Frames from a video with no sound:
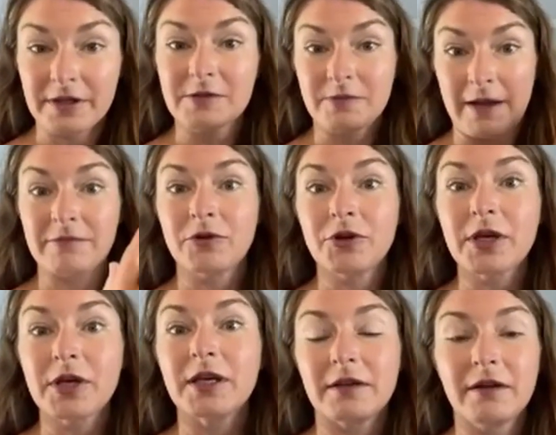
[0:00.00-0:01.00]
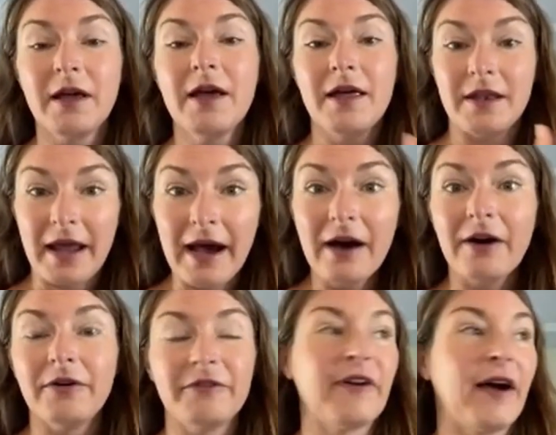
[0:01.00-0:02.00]
I'm looking
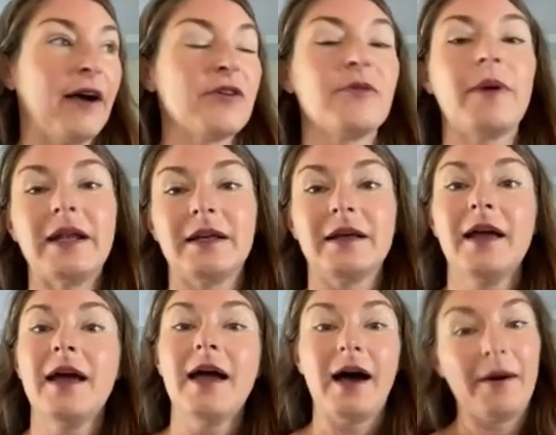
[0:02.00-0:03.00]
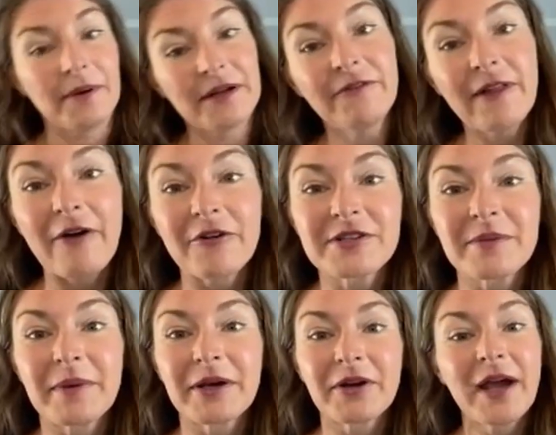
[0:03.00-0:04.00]
now, evaluating how many flowers am
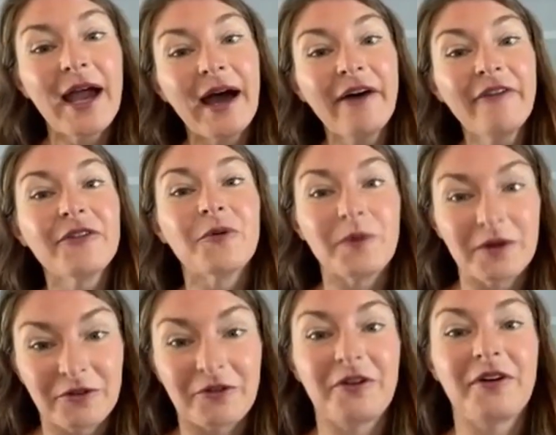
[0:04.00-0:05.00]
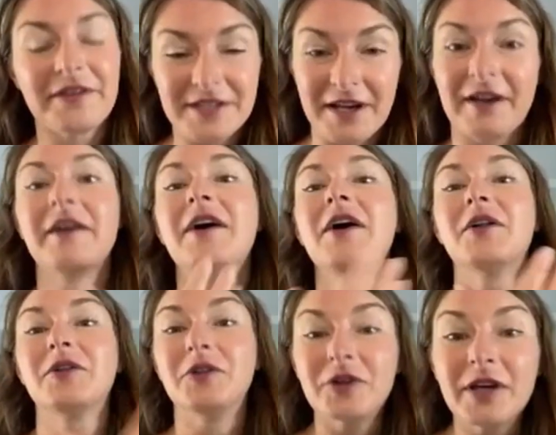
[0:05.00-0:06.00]
I going to have in the winter as I
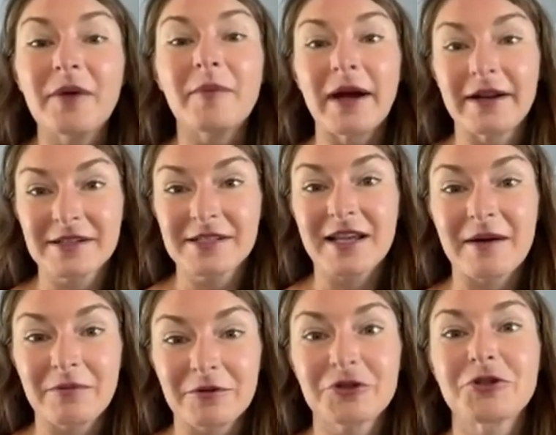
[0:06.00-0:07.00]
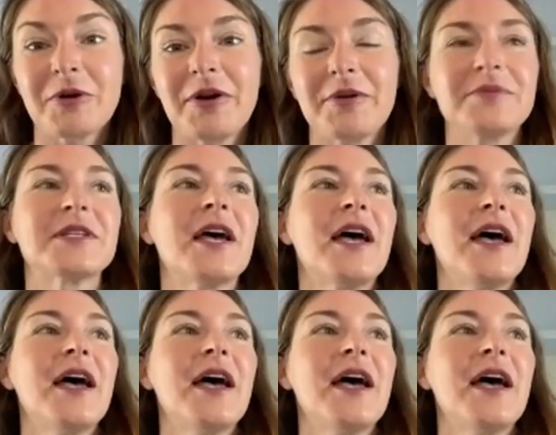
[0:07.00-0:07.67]
look at my established shrubs.